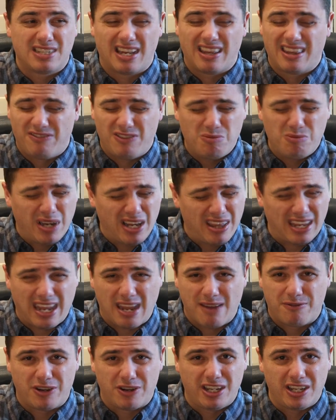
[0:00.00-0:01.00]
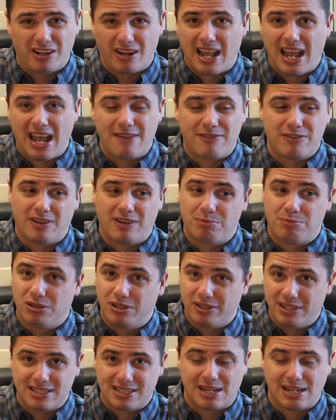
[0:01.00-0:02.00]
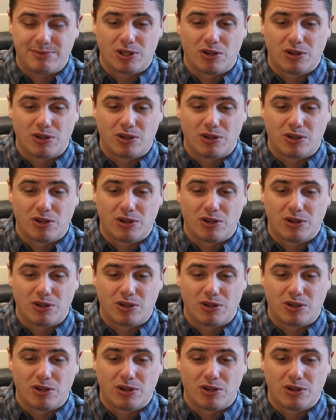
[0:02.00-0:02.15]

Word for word: And if you've been in the game for a year and a half, you've had plenty of time